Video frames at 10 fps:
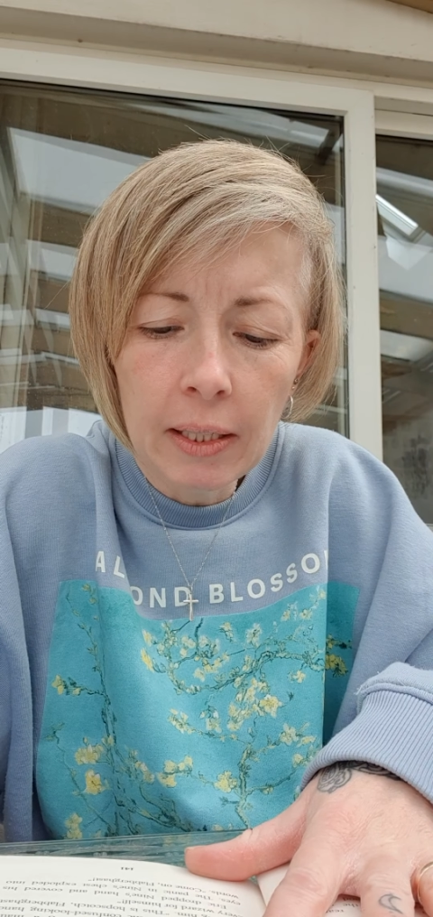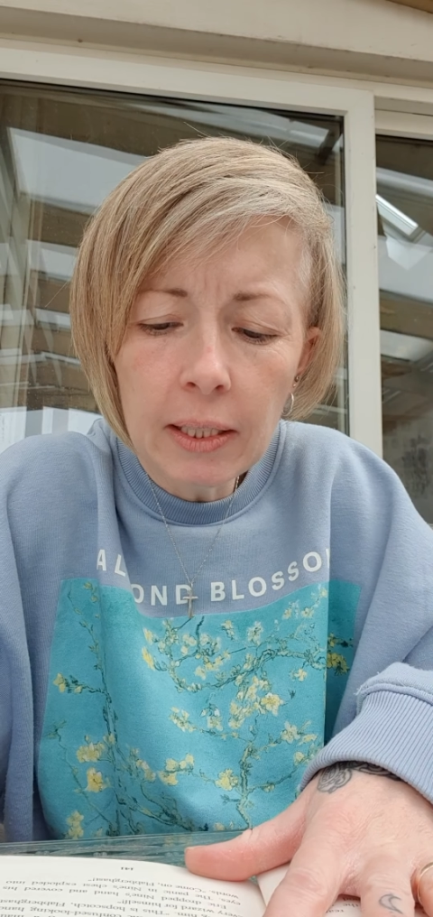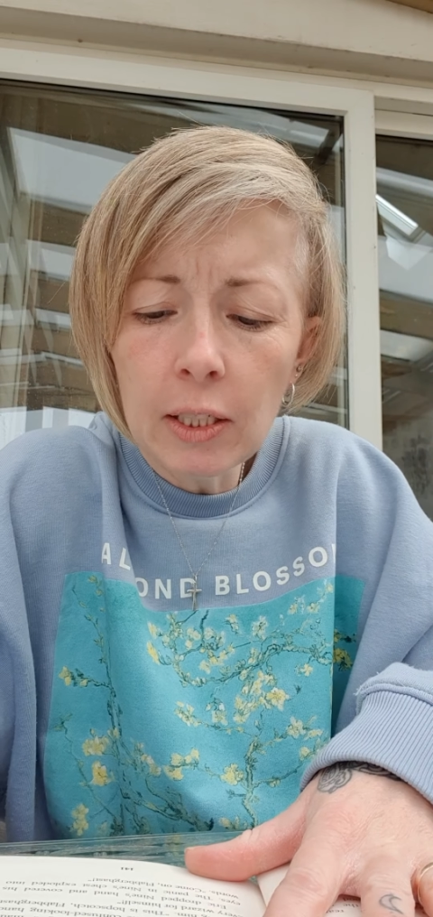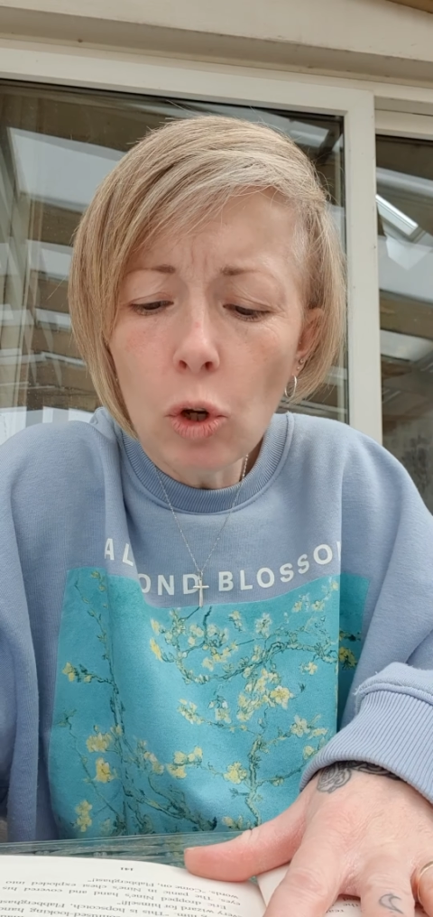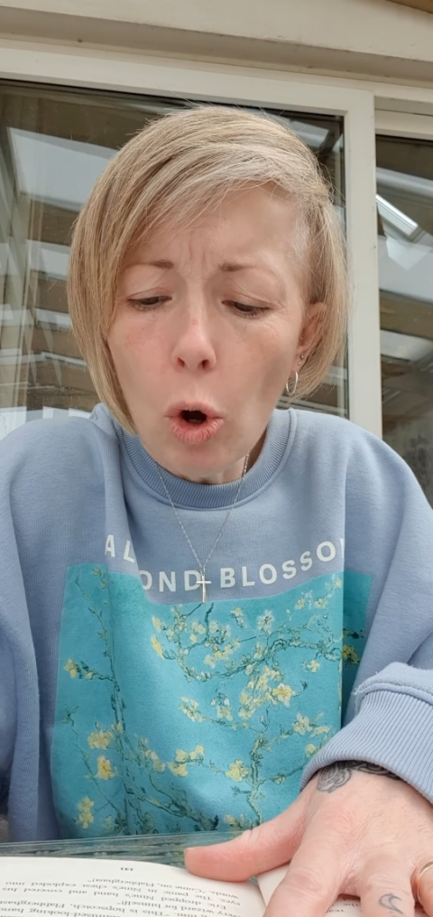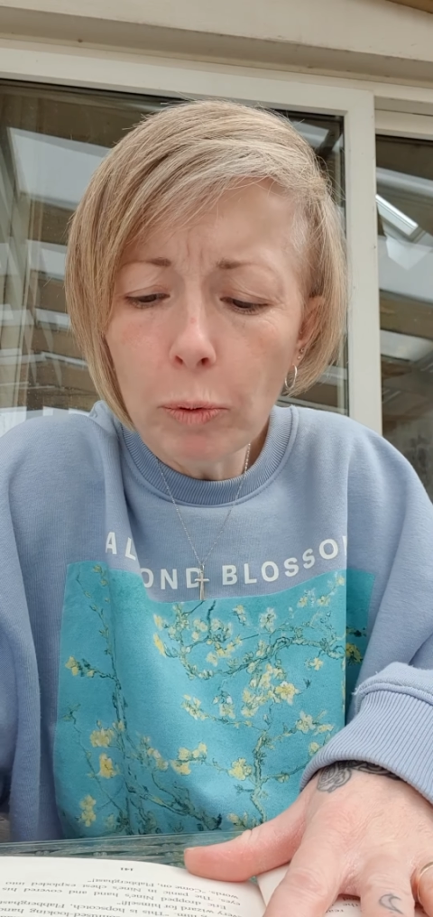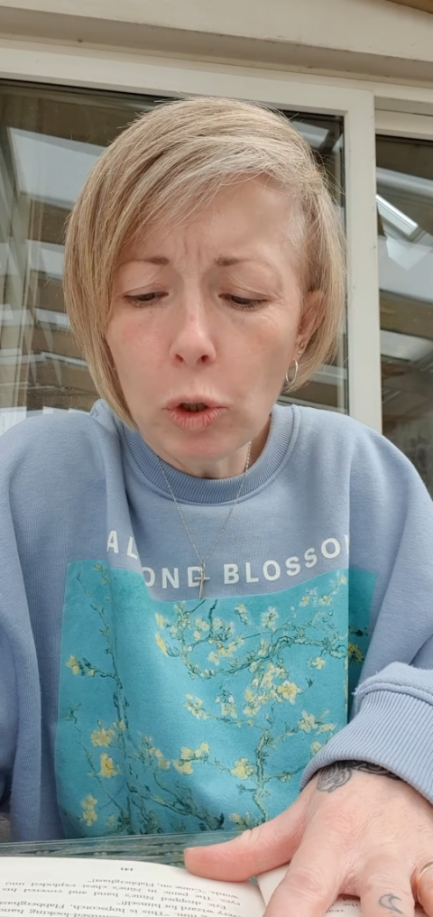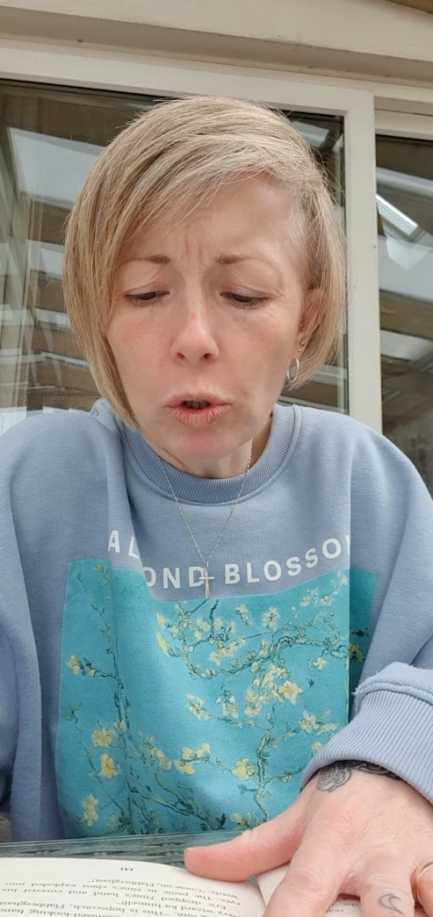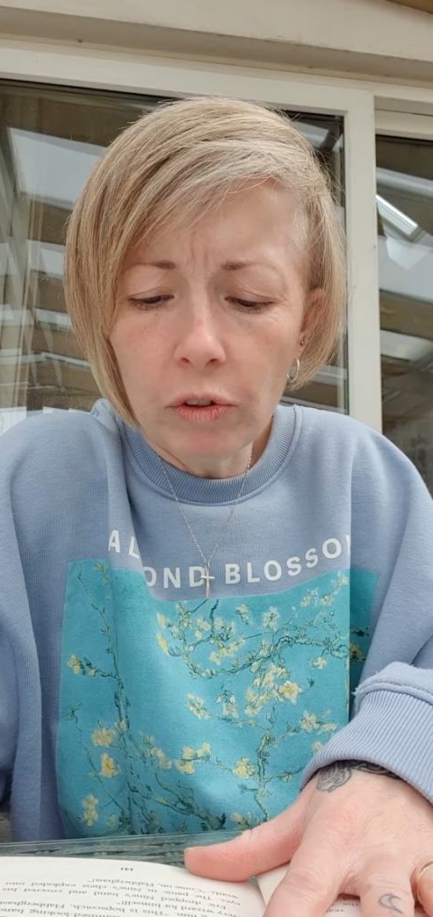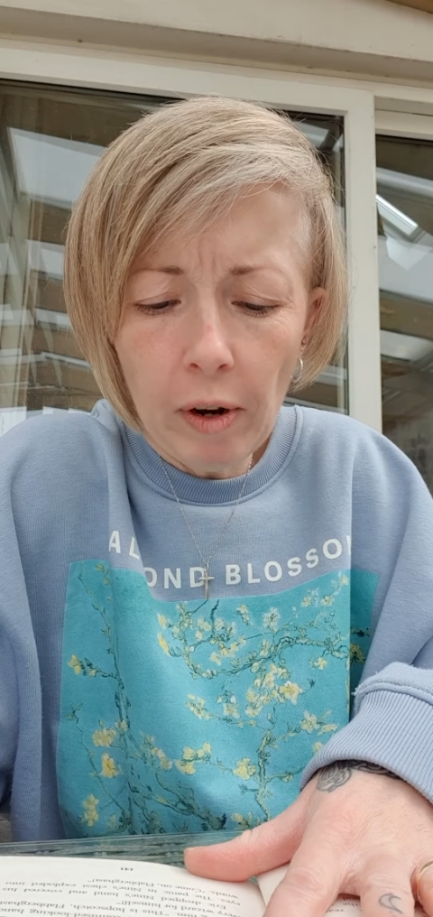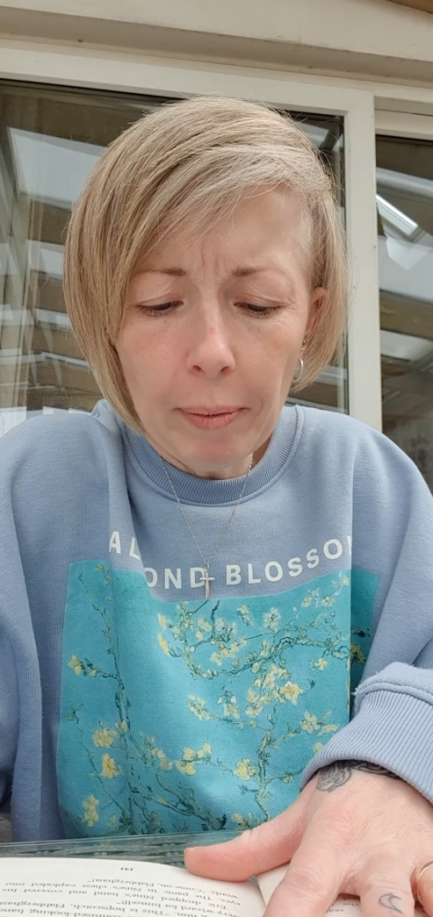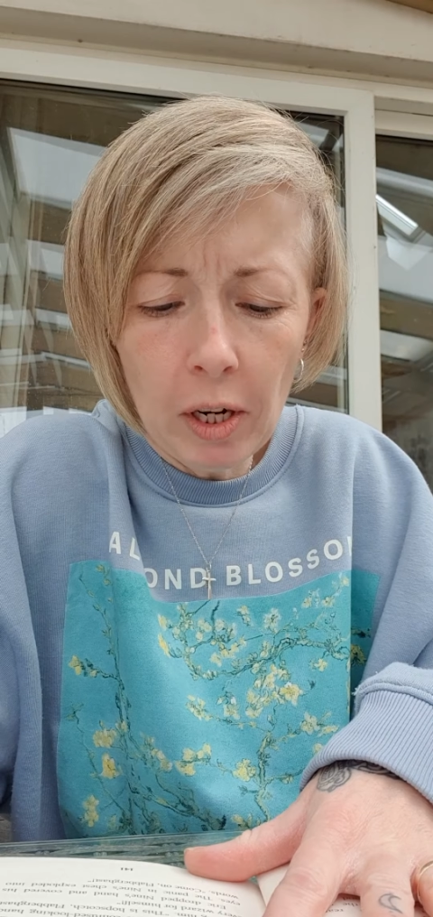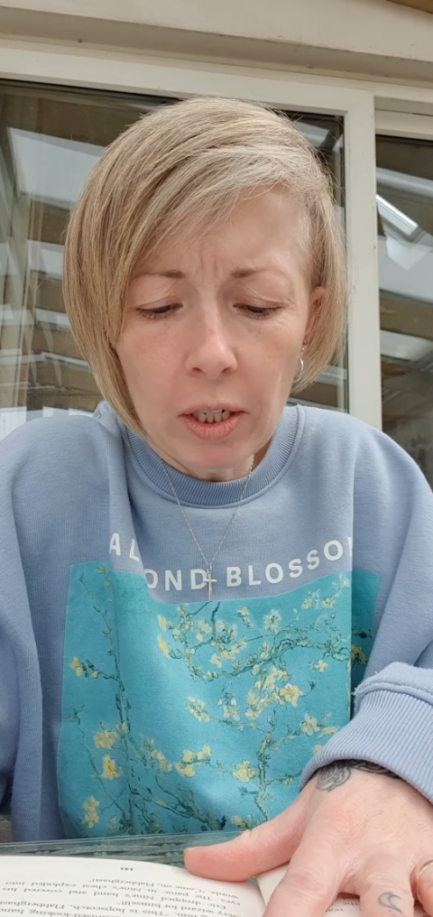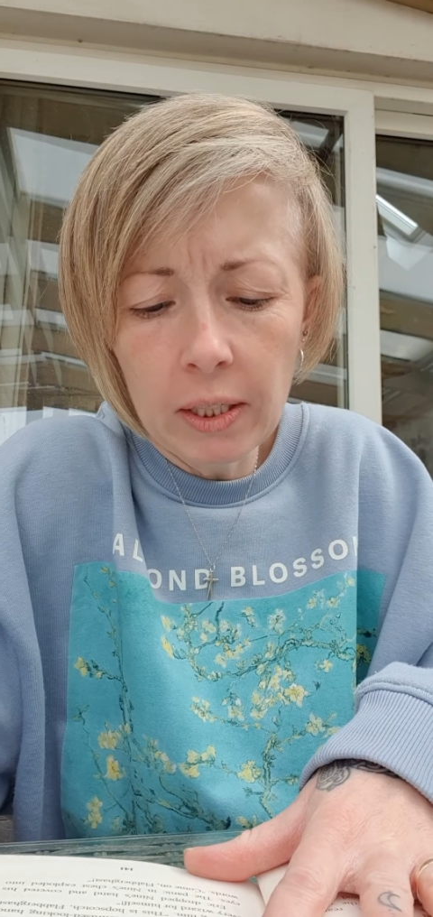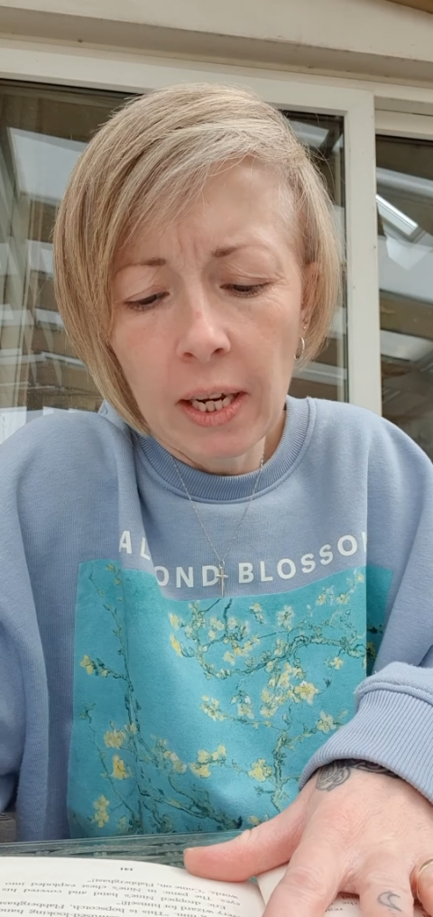This is hopscotch,
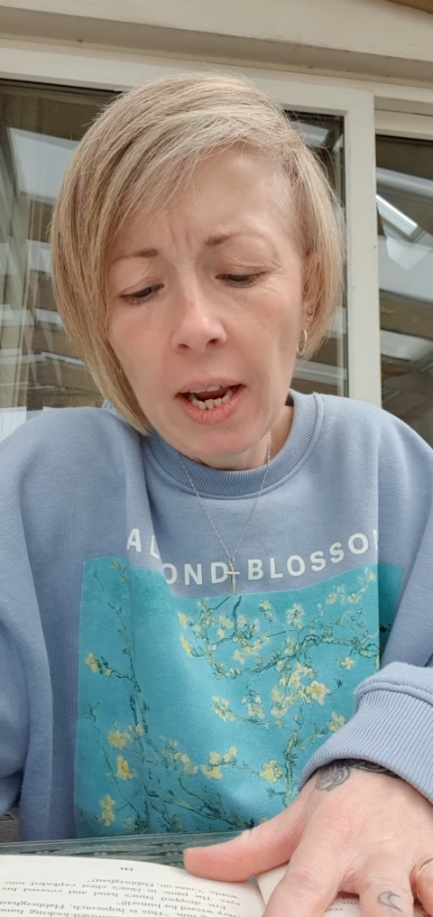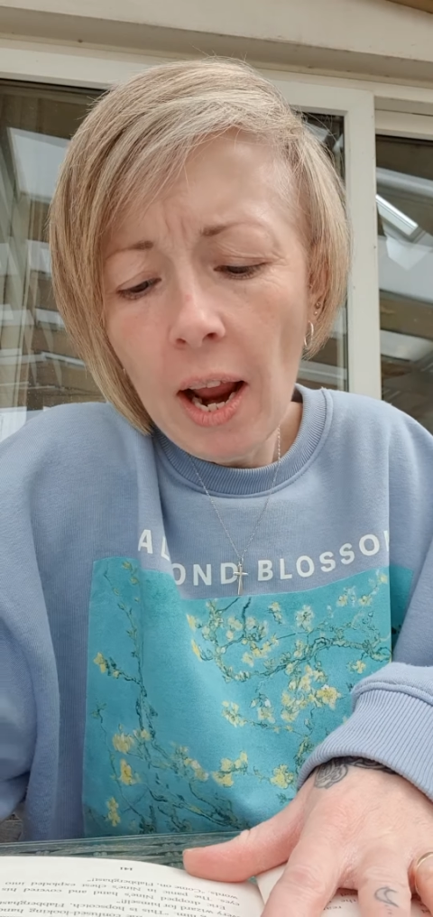Flabbergast,